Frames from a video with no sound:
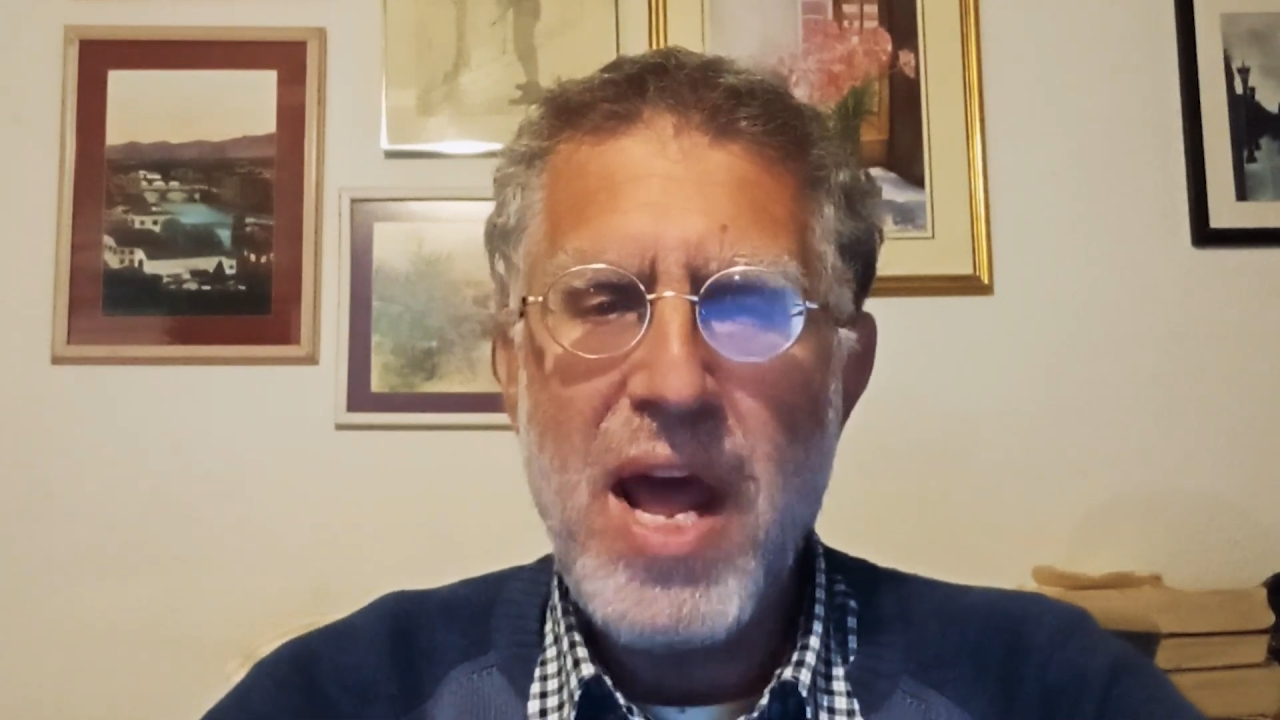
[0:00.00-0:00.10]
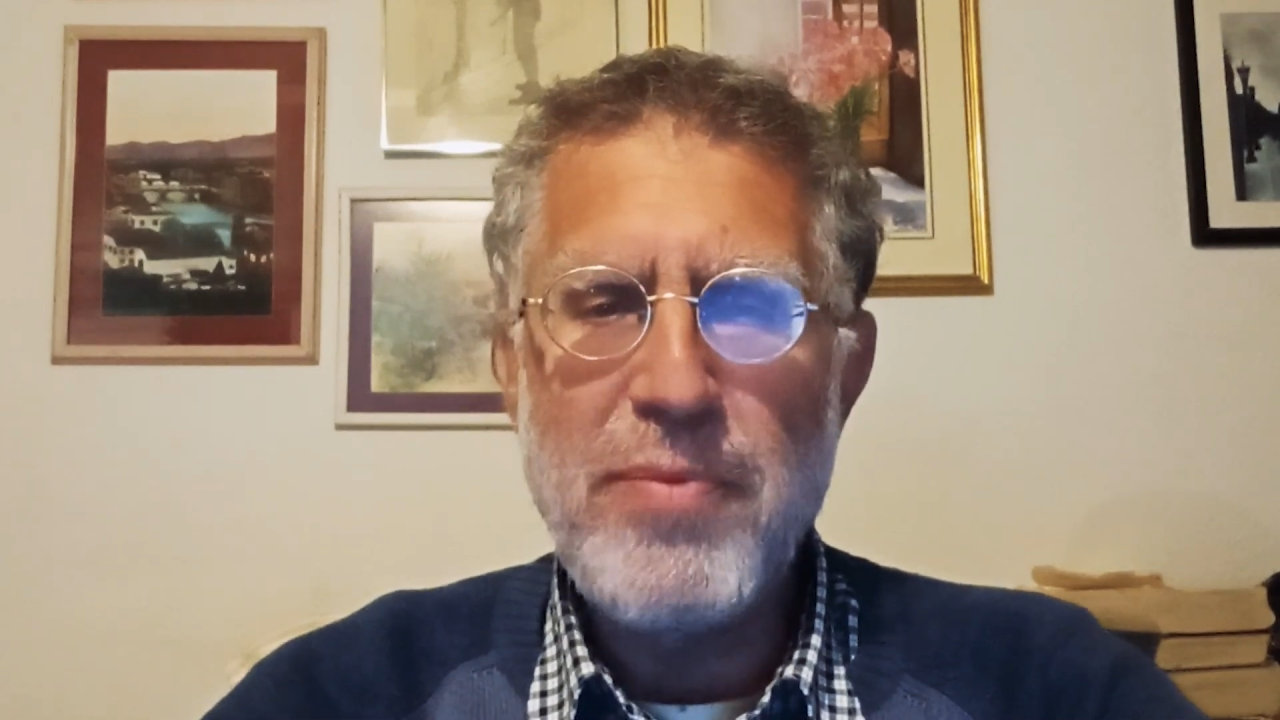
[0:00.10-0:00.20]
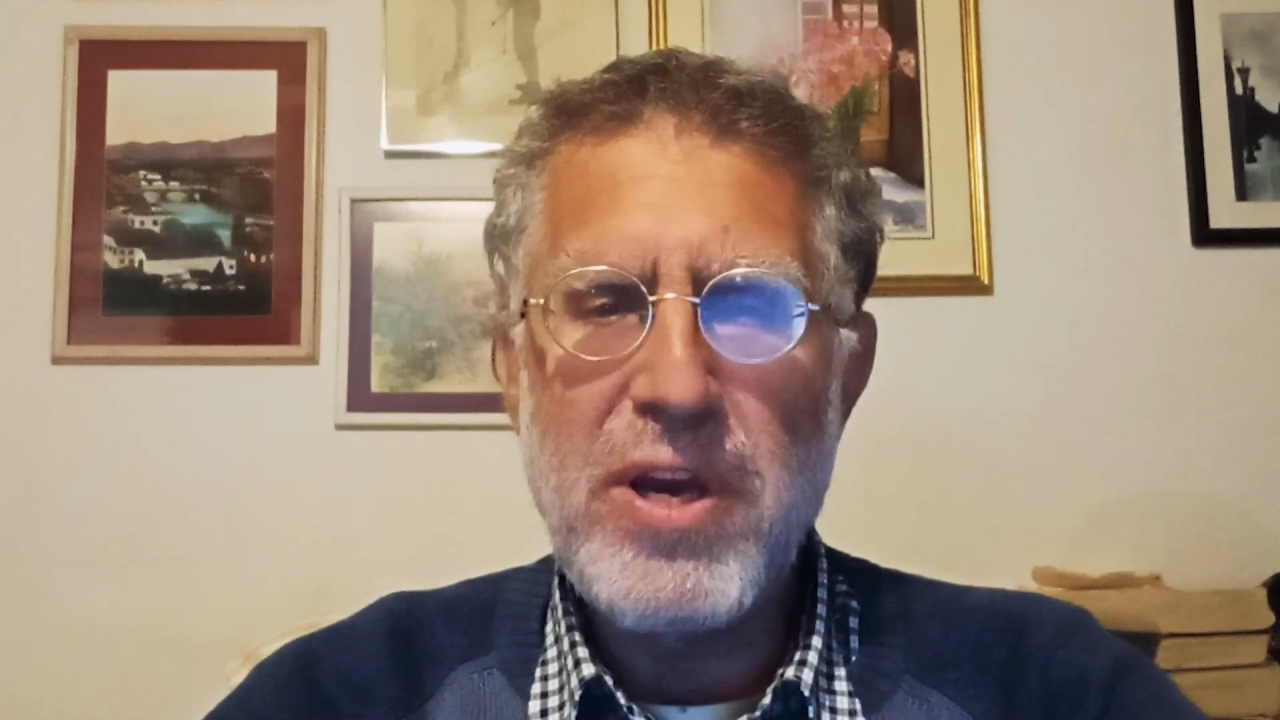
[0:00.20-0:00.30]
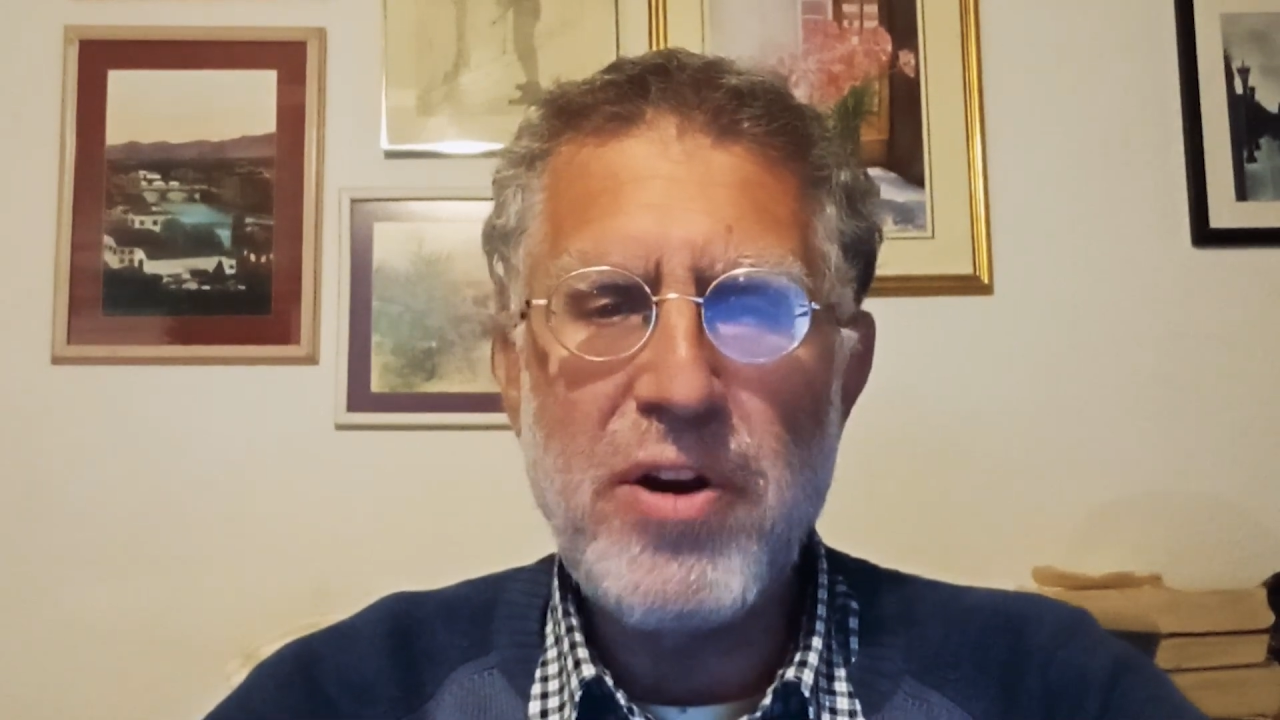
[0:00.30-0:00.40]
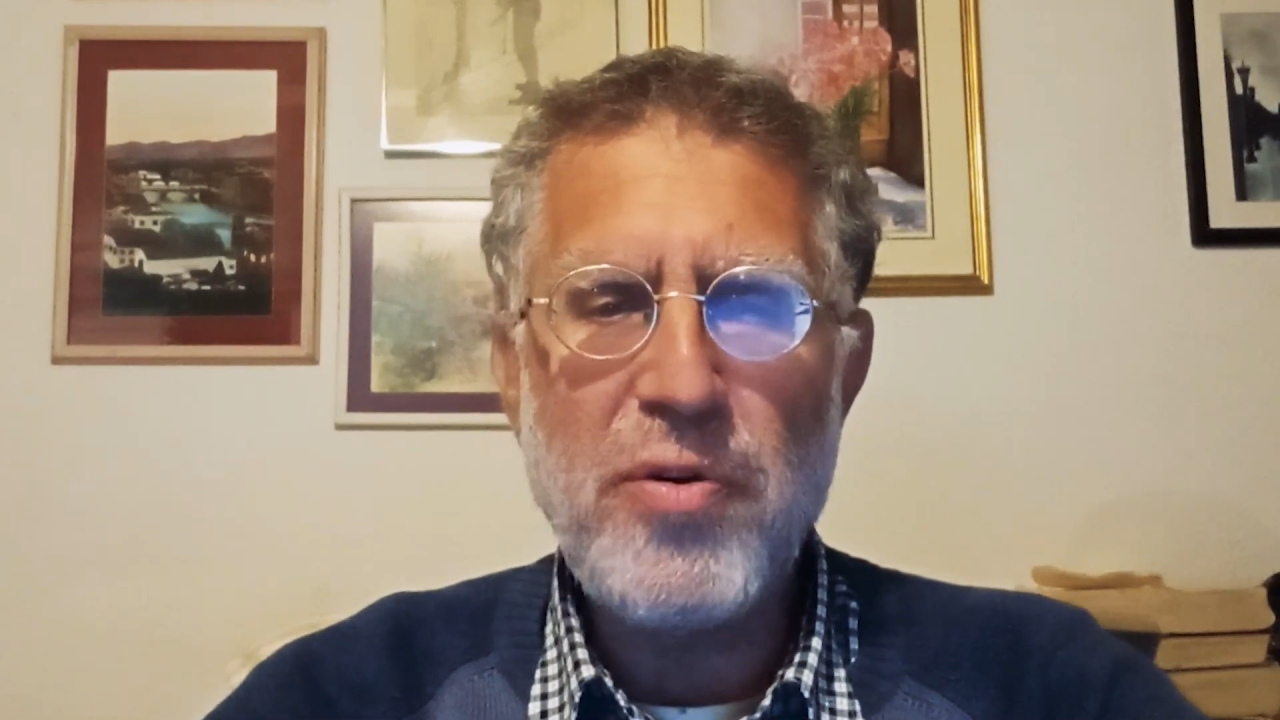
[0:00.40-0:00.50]

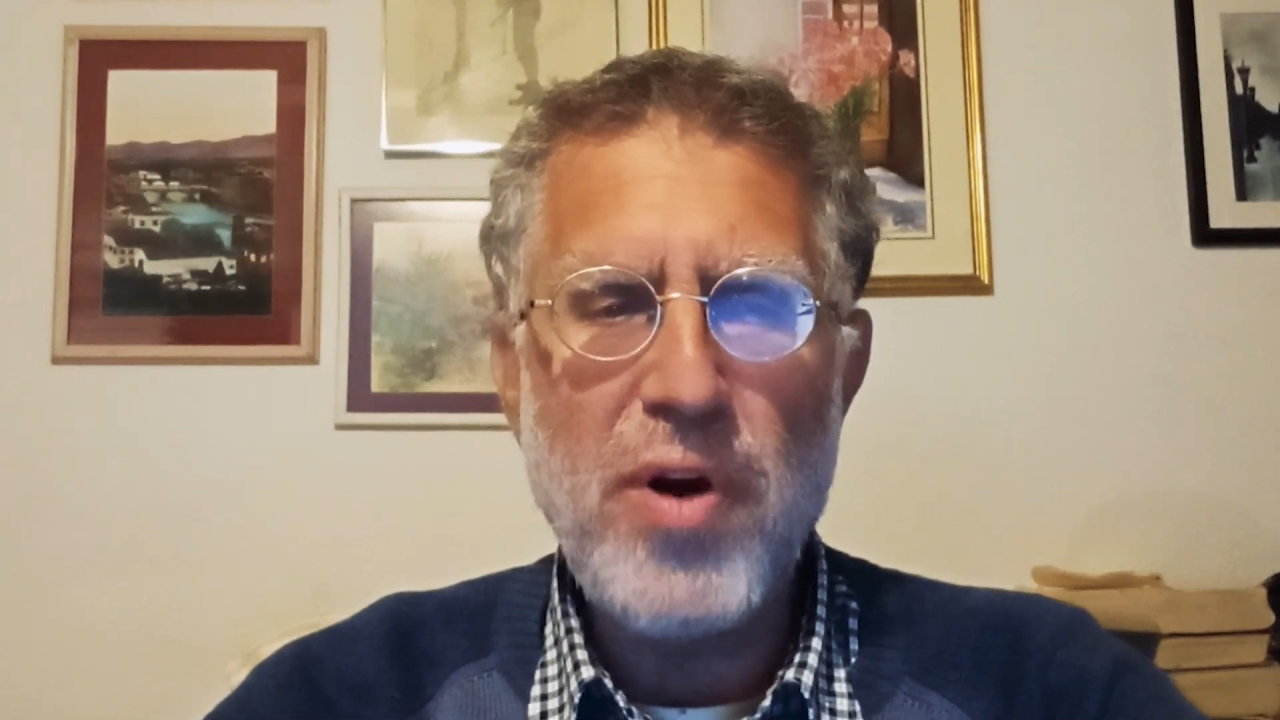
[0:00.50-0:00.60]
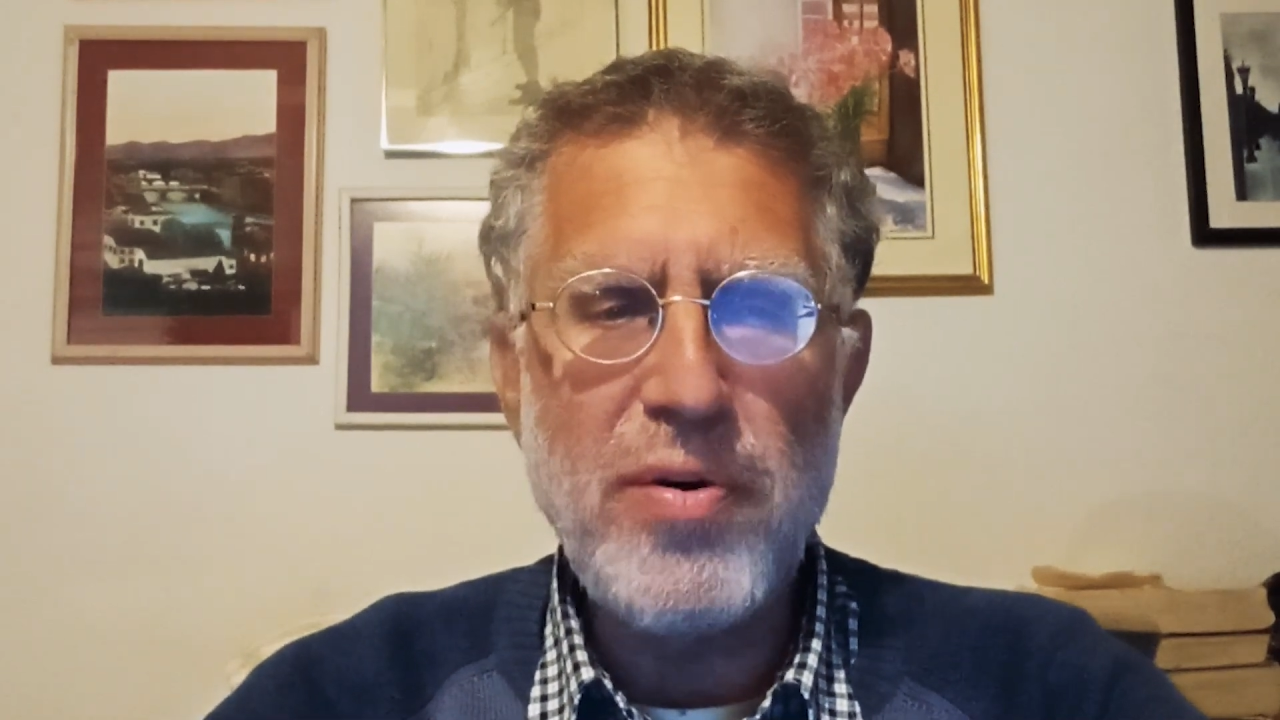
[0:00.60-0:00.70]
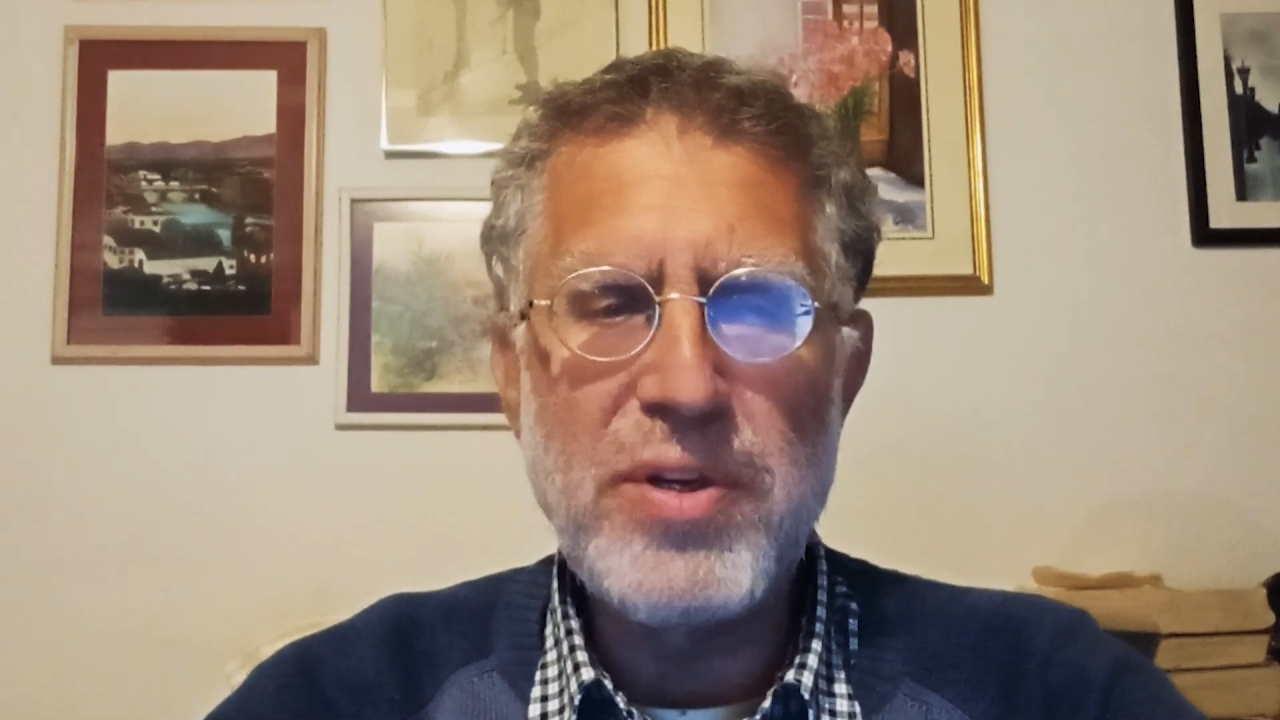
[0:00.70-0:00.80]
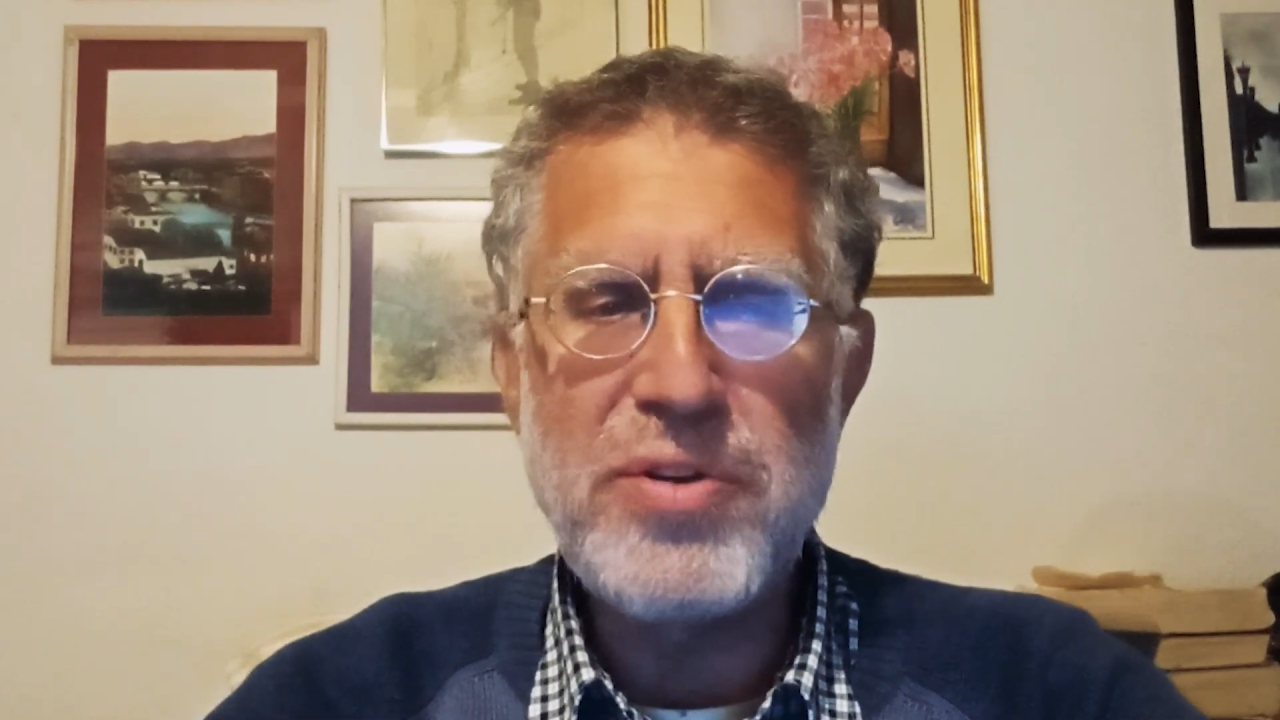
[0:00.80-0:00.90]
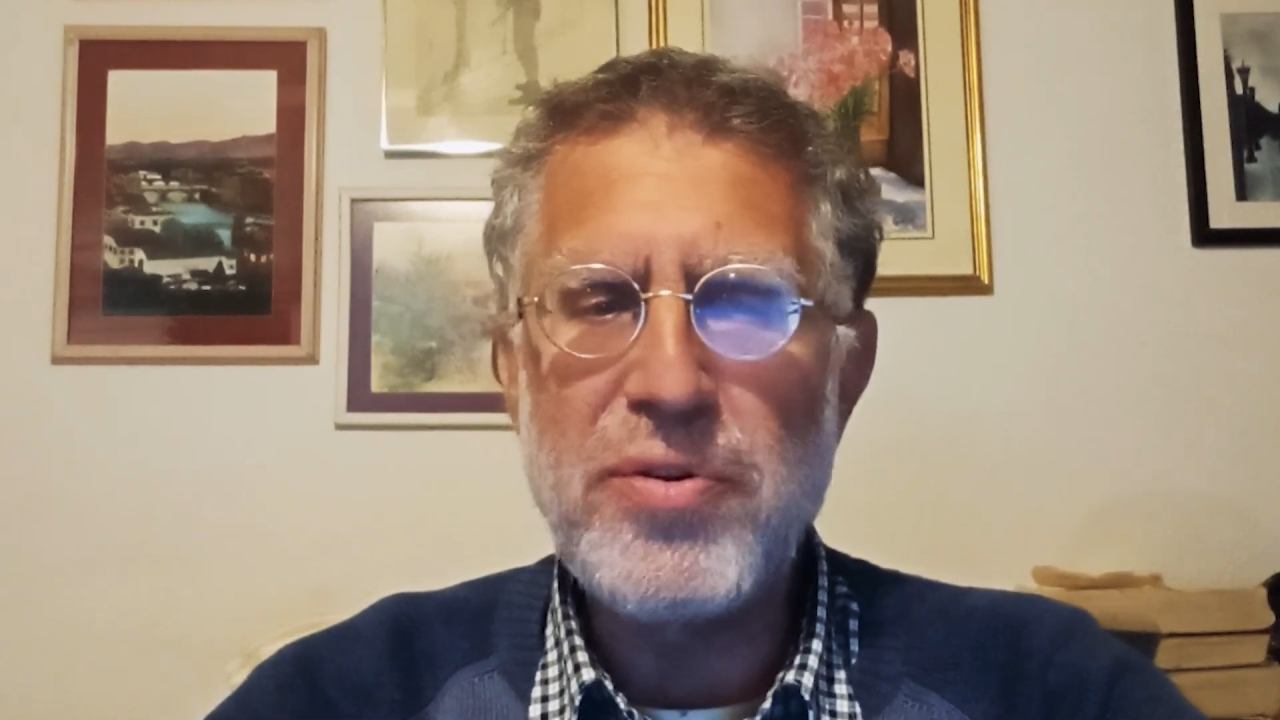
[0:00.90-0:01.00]
and we can
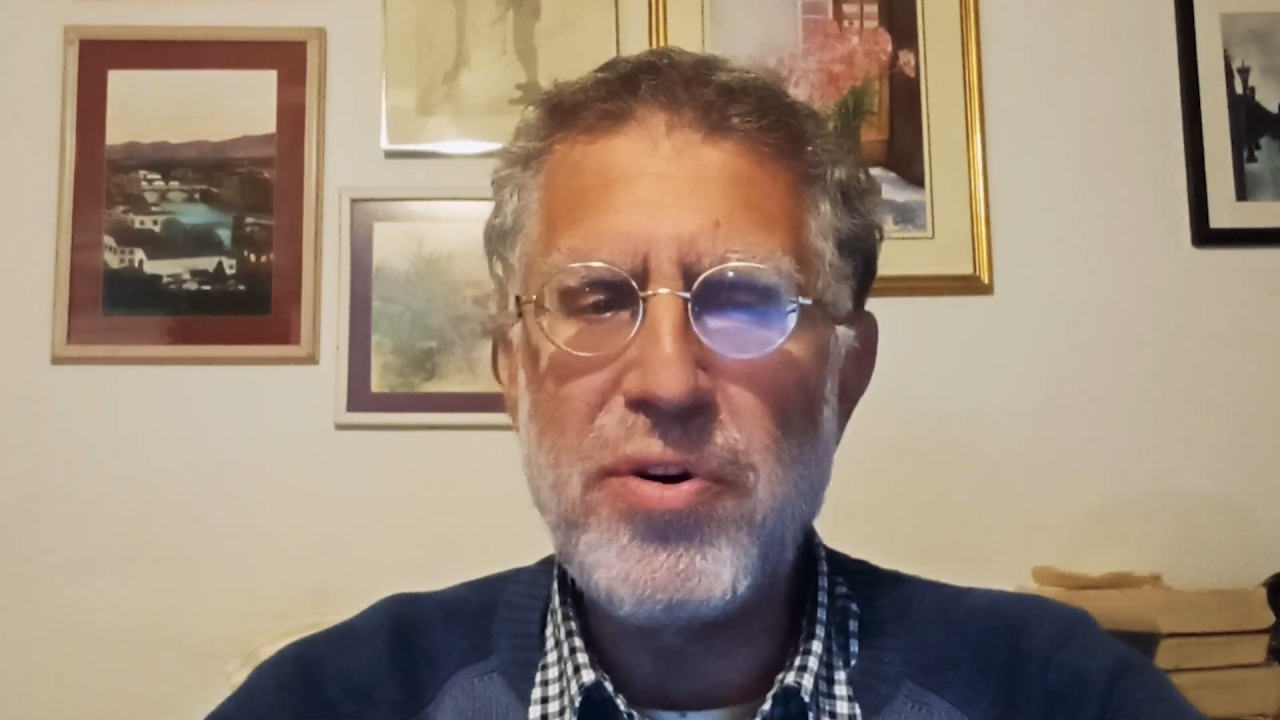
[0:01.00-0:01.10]
crawl into